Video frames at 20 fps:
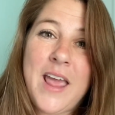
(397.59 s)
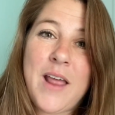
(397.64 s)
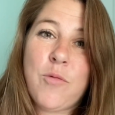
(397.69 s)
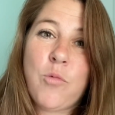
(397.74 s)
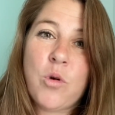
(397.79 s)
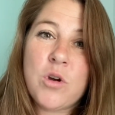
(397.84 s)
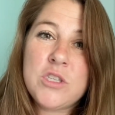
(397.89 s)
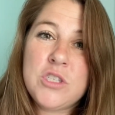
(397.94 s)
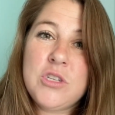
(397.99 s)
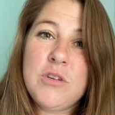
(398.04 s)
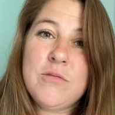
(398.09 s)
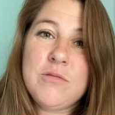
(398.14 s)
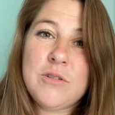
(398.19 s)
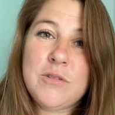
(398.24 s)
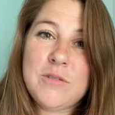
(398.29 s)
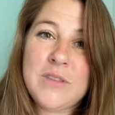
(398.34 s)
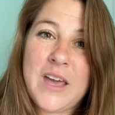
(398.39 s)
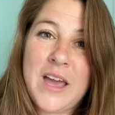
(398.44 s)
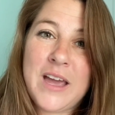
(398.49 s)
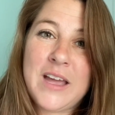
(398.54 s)
And once you
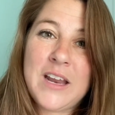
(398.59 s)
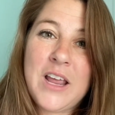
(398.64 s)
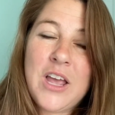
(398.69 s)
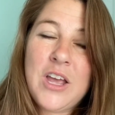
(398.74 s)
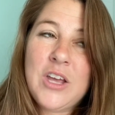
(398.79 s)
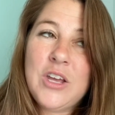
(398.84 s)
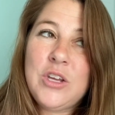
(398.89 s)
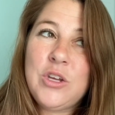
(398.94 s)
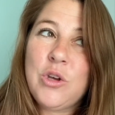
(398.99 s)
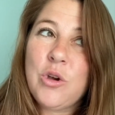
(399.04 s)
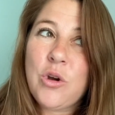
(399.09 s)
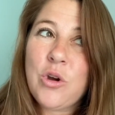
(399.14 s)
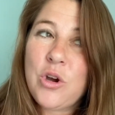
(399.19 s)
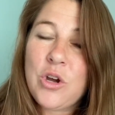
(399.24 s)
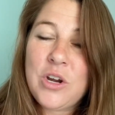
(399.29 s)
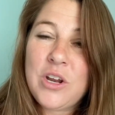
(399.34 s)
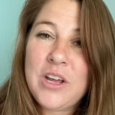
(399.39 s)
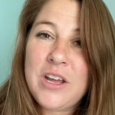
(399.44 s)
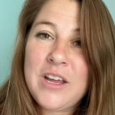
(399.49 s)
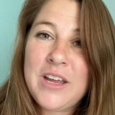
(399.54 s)
do that, you're
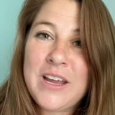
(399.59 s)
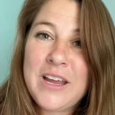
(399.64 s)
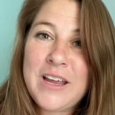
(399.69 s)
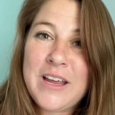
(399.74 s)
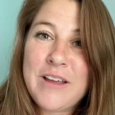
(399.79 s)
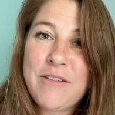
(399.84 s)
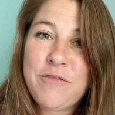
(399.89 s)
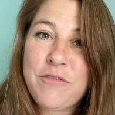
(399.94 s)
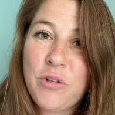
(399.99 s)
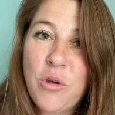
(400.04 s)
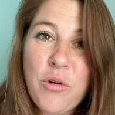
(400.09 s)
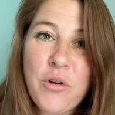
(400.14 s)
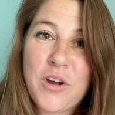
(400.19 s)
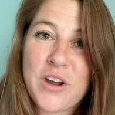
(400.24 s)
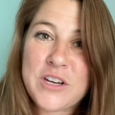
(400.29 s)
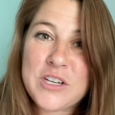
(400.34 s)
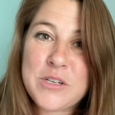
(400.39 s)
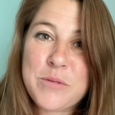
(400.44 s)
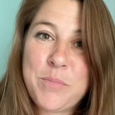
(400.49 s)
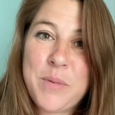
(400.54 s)
going to flourish,